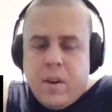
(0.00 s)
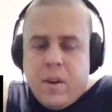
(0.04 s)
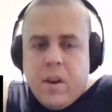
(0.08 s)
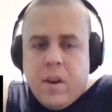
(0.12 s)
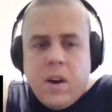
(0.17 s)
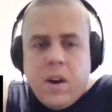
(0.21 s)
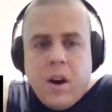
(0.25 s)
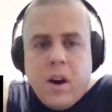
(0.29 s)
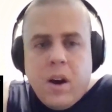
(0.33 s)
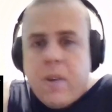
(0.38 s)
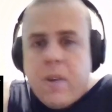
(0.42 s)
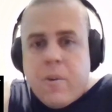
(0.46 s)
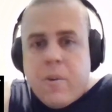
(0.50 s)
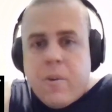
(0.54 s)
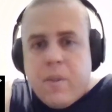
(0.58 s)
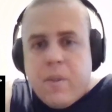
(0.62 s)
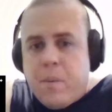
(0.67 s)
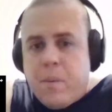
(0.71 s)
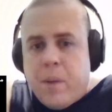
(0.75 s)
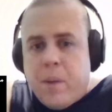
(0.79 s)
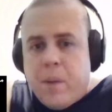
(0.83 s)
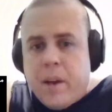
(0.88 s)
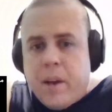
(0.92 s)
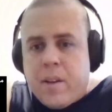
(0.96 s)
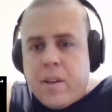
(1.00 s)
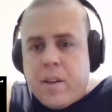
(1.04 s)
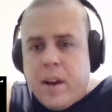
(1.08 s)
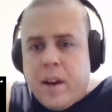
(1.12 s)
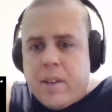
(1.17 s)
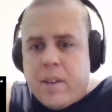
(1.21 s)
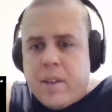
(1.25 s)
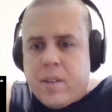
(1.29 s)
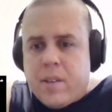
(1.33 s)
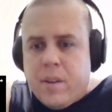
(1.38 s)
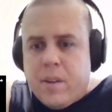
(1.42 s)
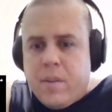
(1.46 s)
other than Mike
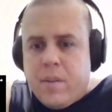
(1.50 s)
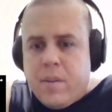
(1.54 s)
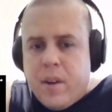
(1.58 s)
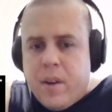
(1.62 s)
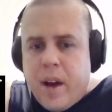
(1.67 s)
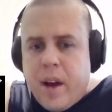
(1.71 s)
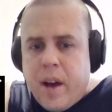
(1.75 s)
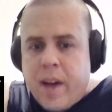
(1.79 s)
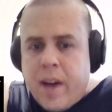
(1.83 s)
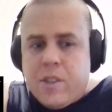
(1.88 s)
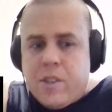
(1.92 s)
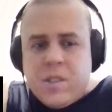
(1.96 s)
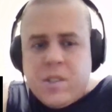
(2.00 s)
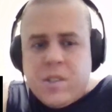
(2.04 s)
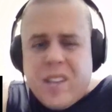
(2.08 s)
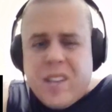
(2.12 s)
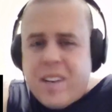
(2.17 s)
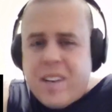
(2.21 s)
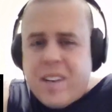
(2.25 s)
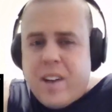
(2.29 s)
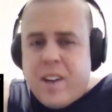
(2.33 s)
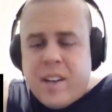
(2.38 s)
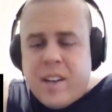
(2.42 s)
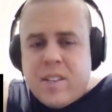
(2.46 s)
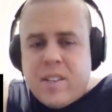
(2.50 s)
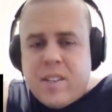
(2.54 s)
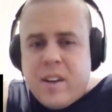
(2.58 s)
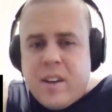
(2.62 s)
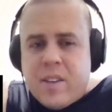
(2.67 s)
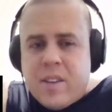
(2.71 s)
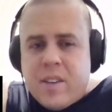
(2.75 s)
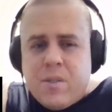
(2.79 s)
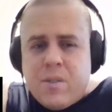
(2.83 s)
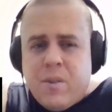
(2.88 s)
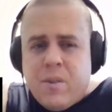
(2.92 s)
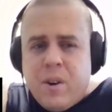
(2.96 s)
Tyson. I just think Tyson
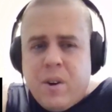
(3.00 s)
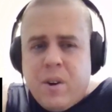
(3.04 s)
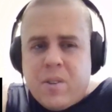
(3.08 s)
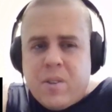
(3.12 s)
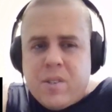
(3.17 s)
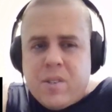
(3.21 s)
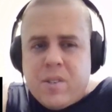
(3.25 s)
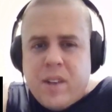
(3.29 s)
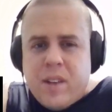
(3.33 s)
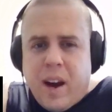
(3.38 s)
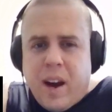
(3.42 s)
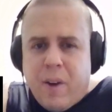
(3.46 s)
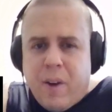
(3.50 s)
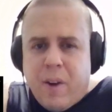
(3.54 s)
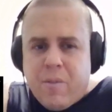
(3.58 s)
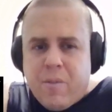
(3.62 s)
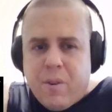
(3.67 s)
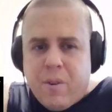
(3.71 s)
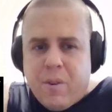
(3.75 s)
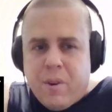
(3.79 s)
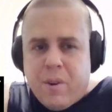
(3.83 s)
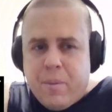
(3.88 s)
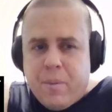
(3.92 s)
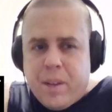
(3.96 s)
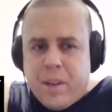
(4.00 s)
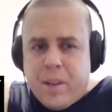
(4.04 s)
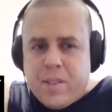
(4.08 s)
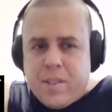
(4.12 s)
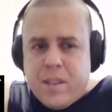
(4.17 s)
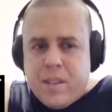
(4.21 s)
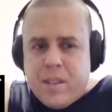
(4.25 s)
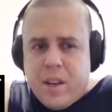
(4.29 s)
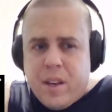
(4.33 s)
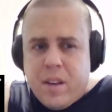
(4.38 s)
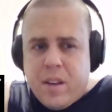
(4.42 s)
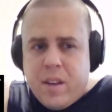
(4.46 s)
has the wrong style for him. That's
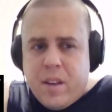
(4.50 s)
it.